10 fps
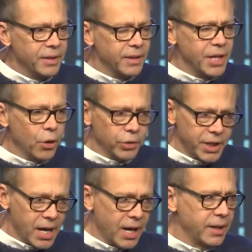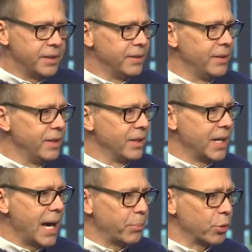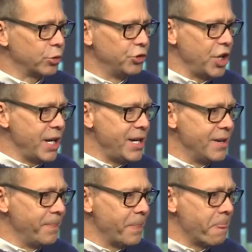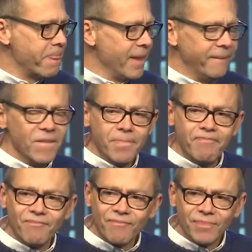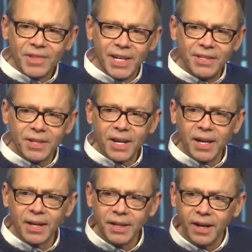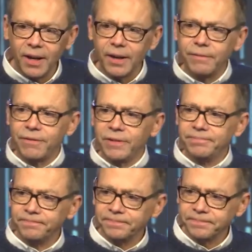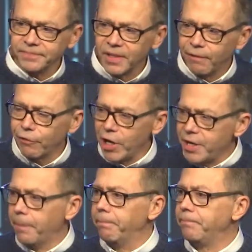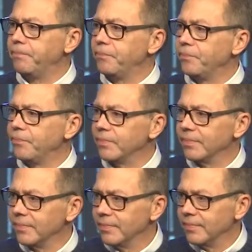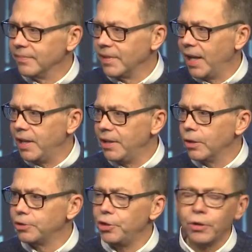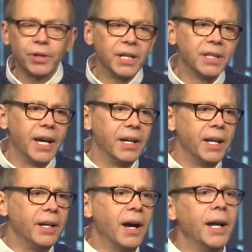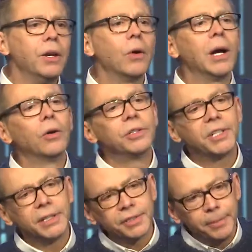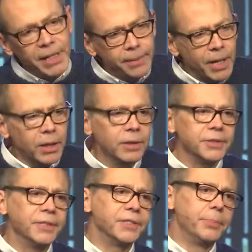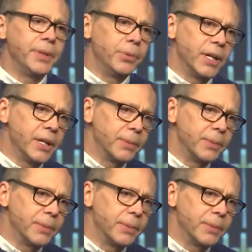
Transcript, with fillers: the only God, capital G, he's a God of freedom. And in those, you don't get that. And I know I always get some emails and some people get